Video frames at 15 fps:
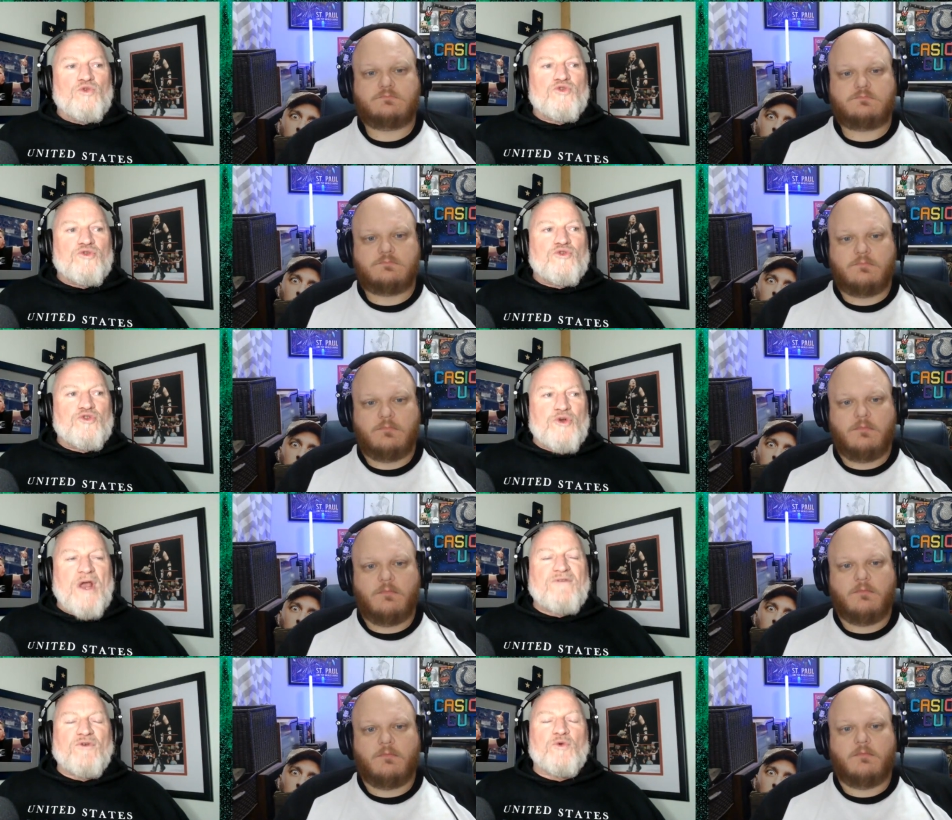
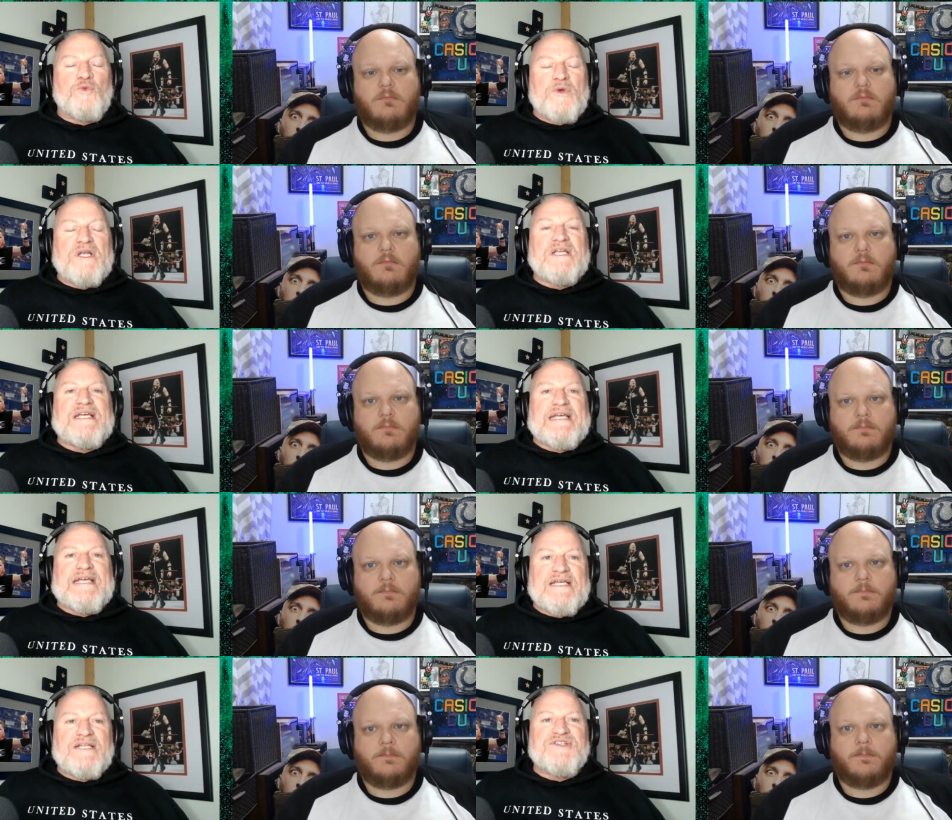Speaker 1: Trevor really
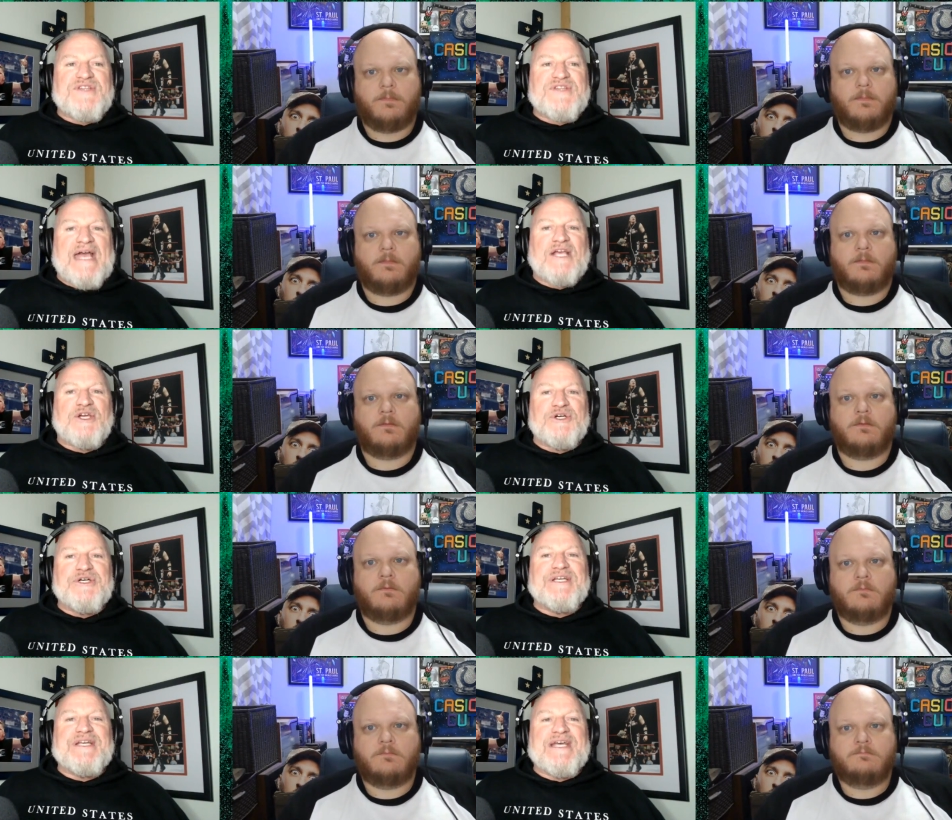is that
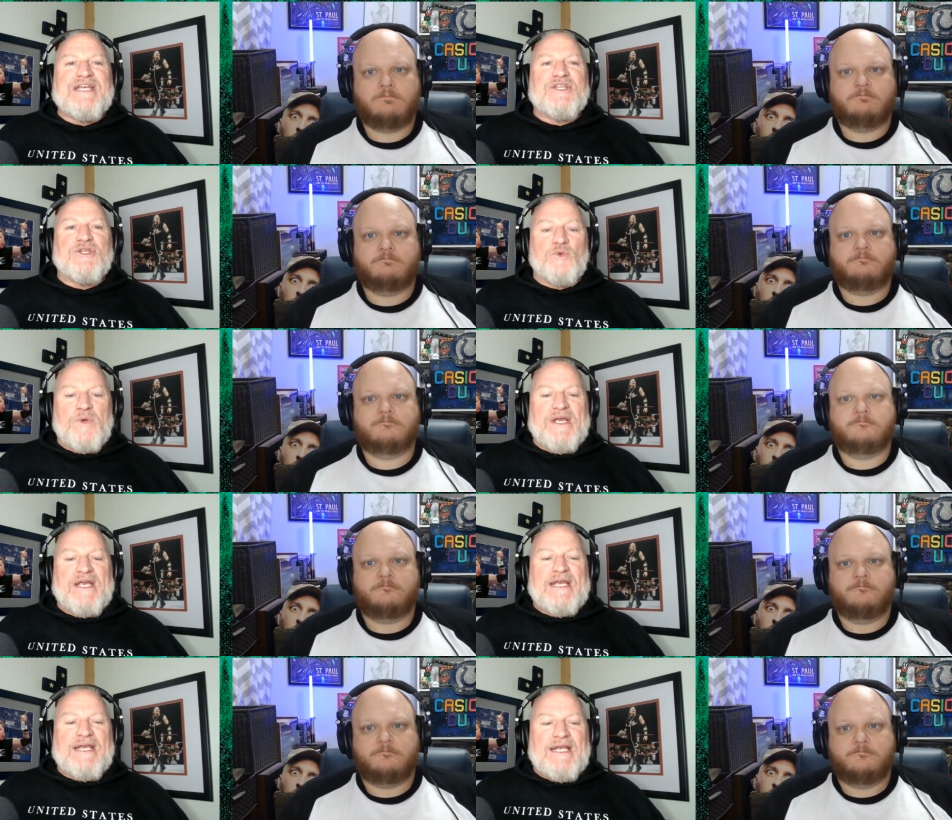good in the
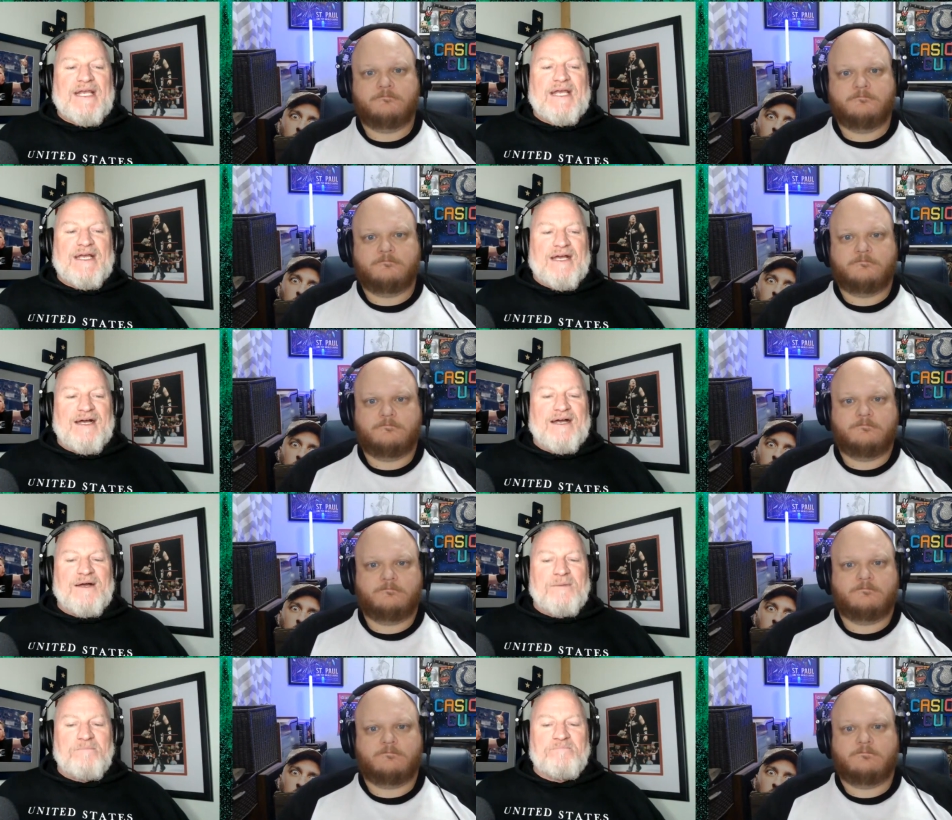ring.
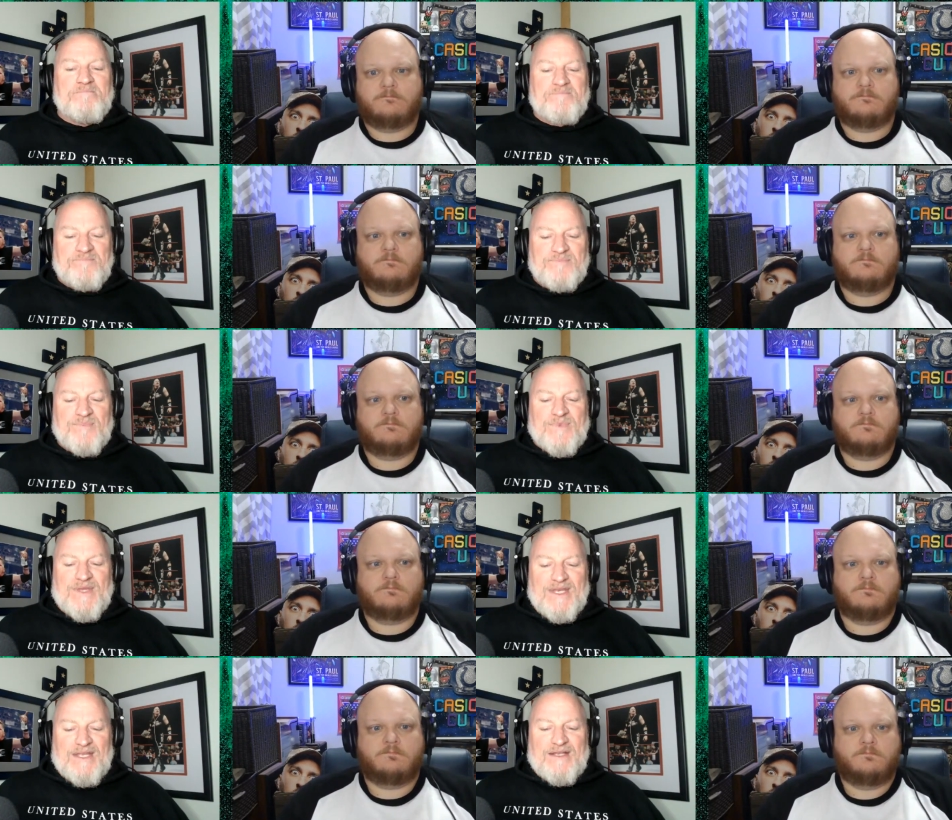Um,
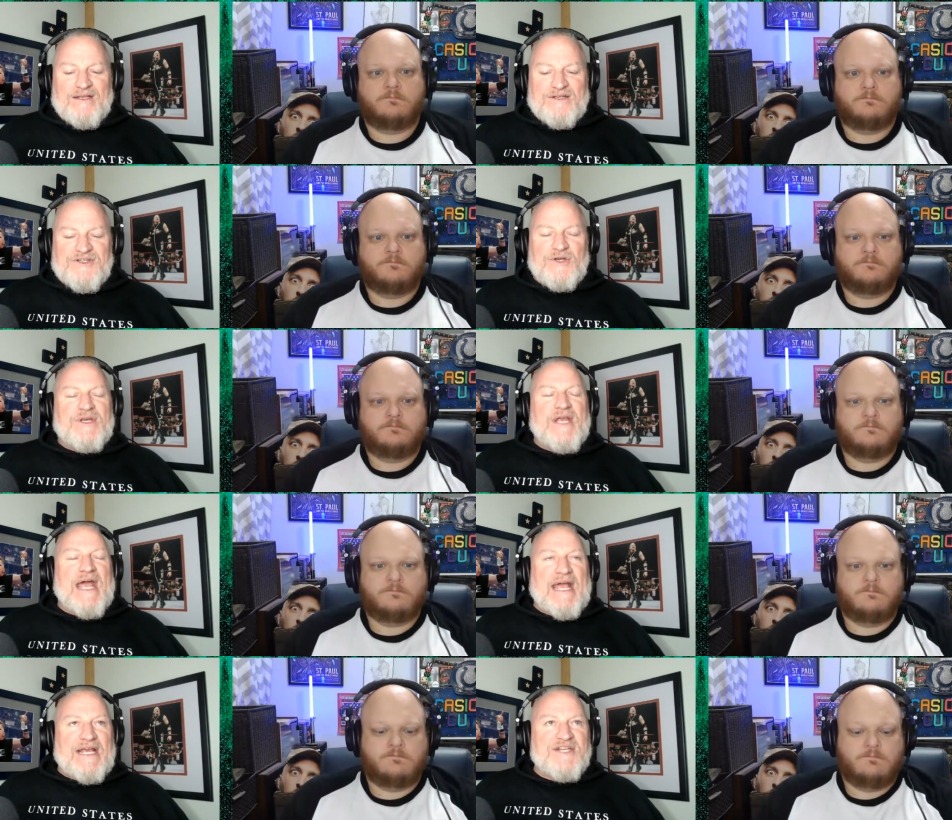so
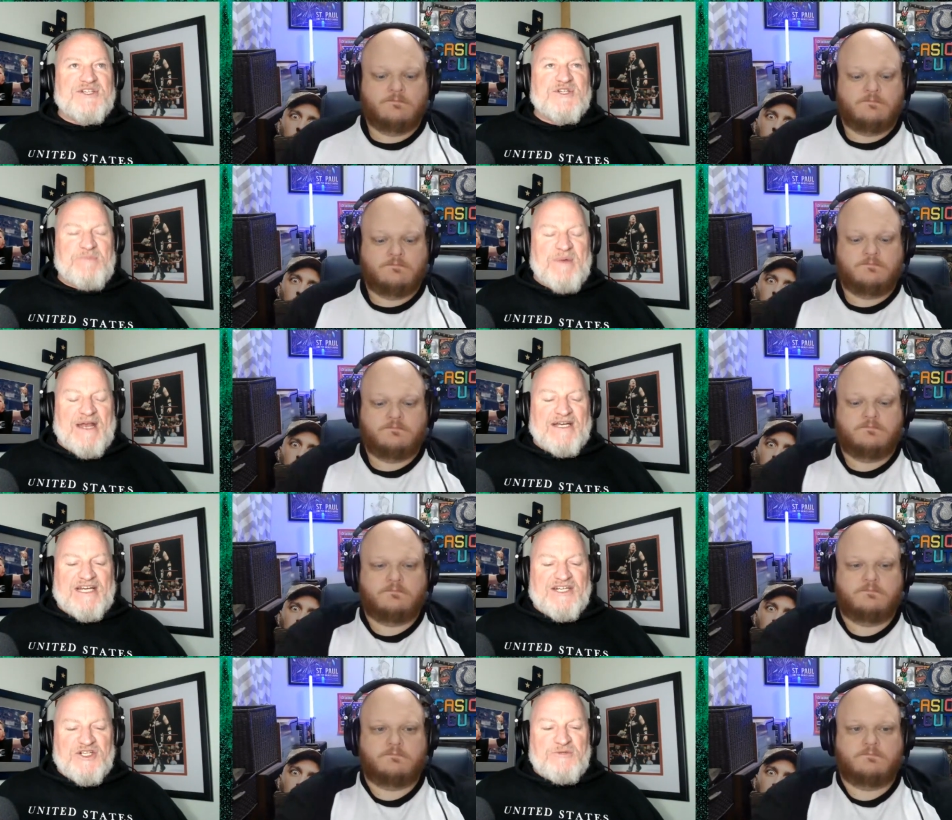yeah, he's a spe-
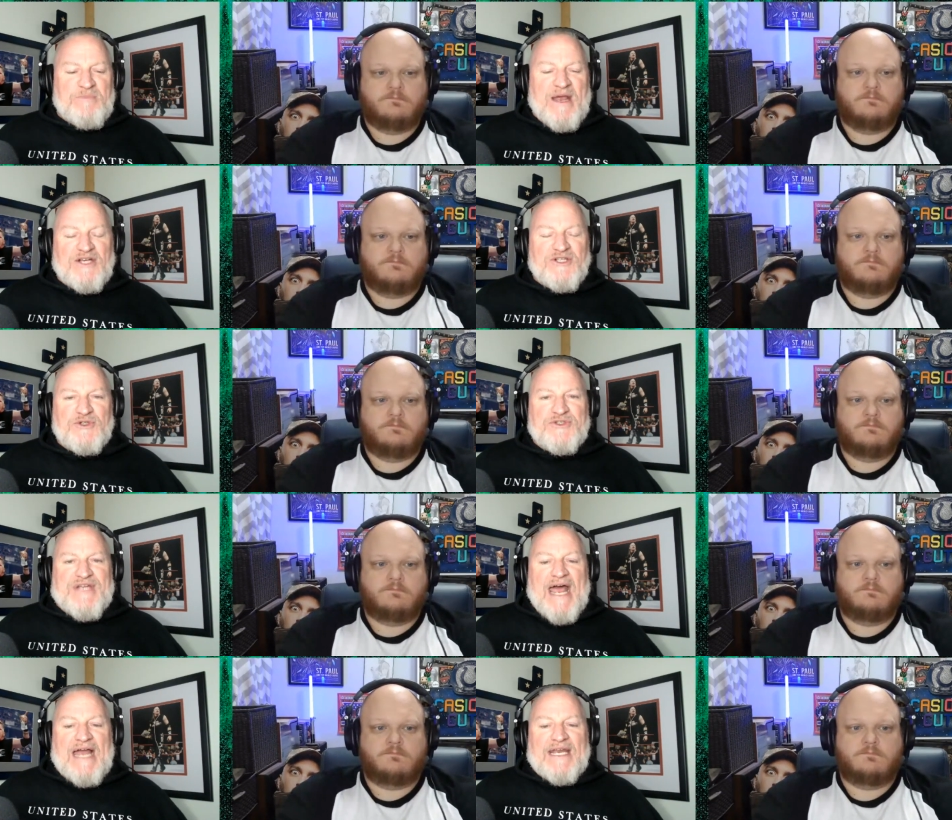he's a special
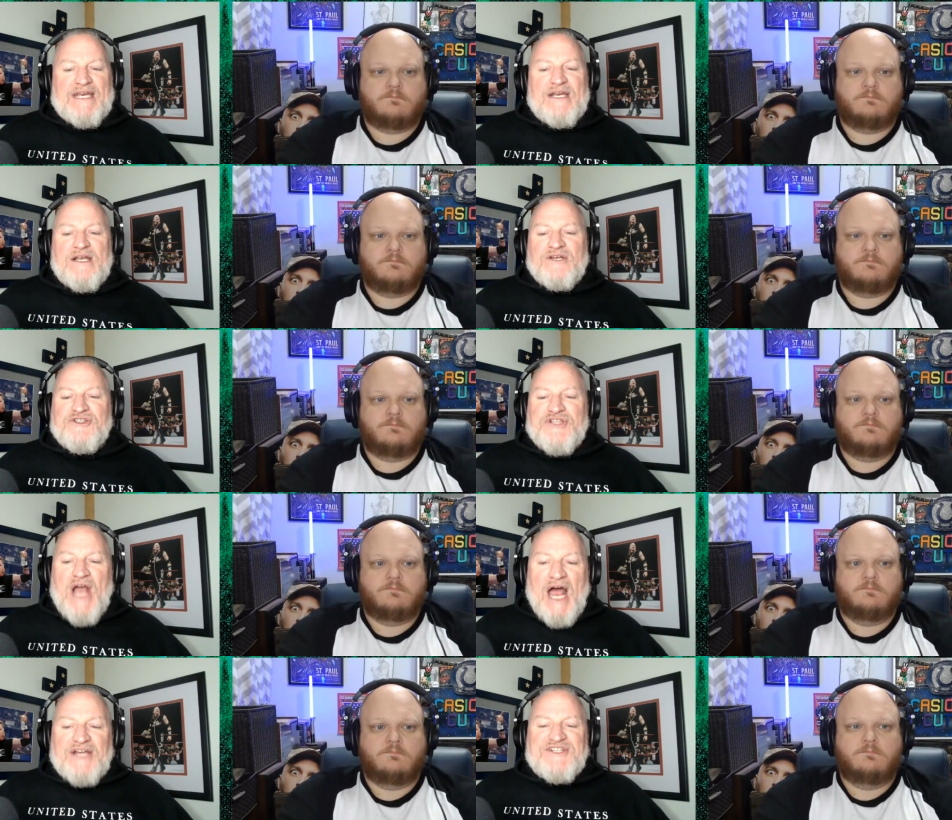talent.
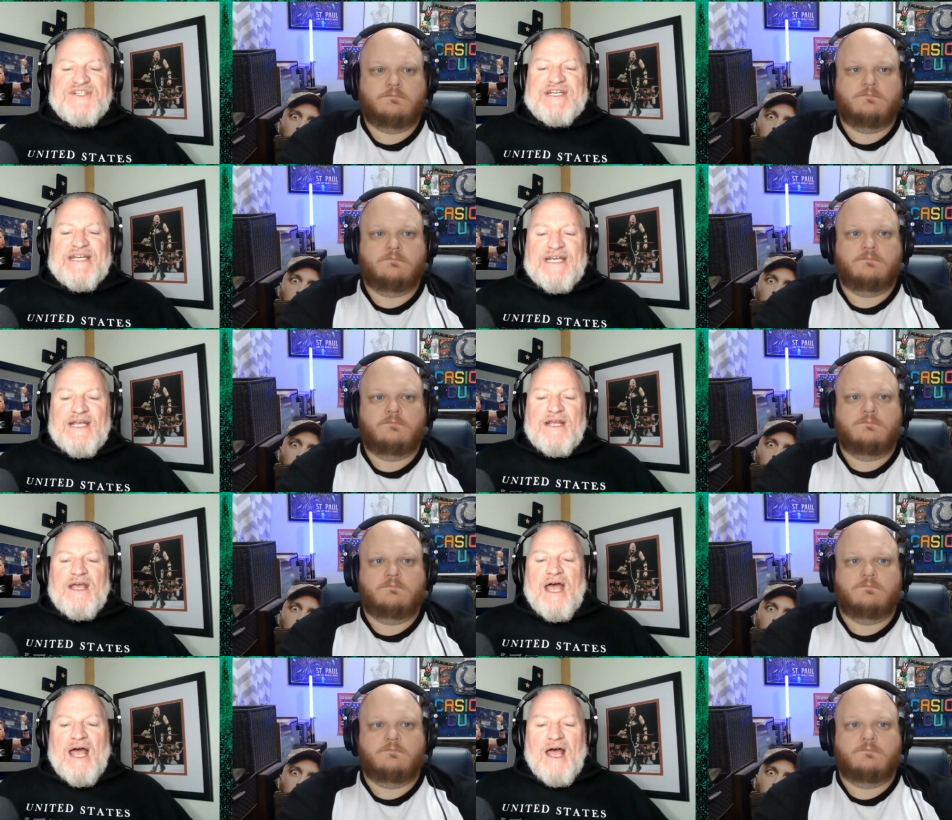Shotzi,
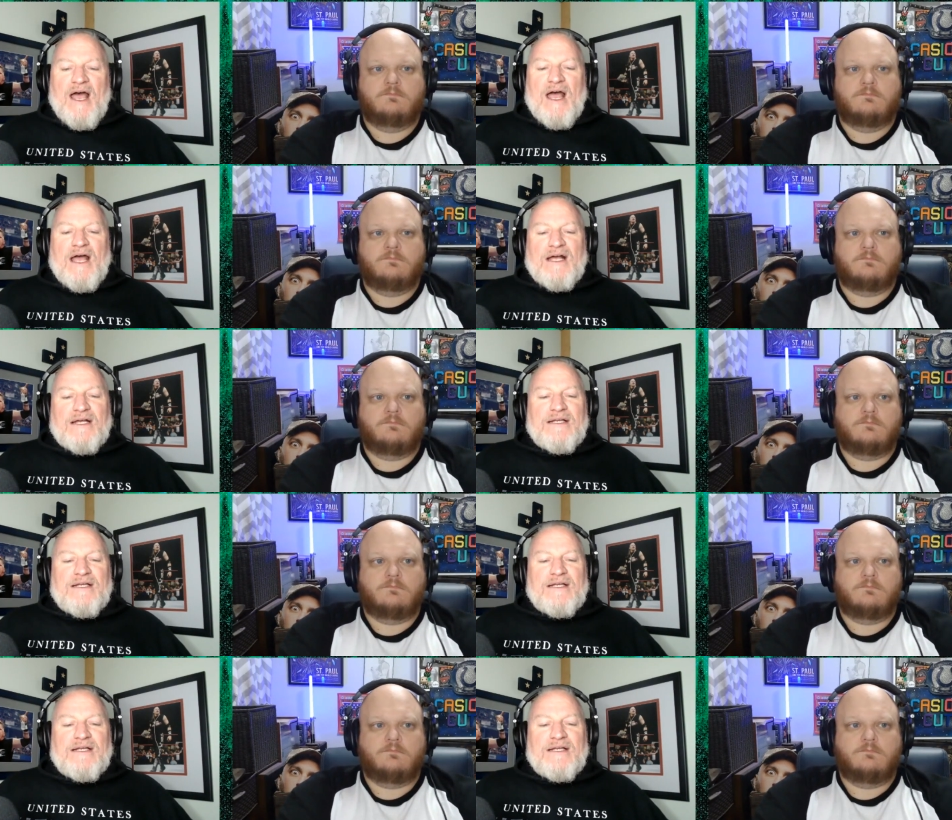uh,